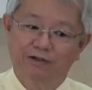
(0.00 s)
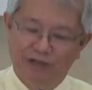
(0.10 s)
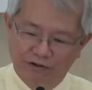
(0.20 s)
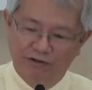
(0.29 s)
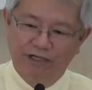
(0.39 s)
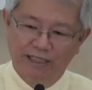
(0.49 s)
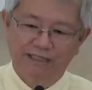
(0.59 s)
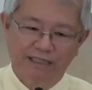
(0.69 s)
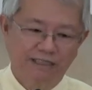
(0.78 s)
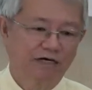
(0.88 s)
your
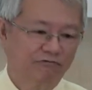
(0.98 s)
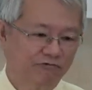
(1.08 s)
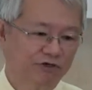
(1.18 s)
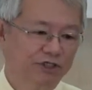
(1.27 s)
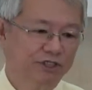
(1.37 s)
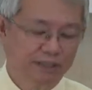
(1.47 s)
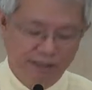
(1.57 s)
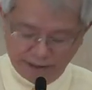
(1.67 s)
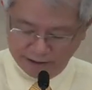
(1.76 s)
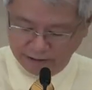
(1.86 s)
grace is sufficient
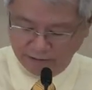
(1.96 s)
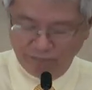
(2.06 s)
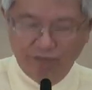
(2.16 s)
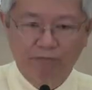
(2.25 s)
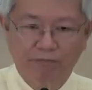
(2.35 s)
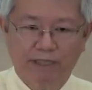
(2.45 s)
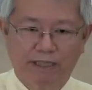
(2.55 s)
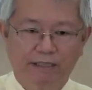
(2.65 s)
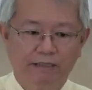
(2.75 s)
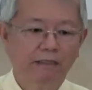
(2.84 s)
for me?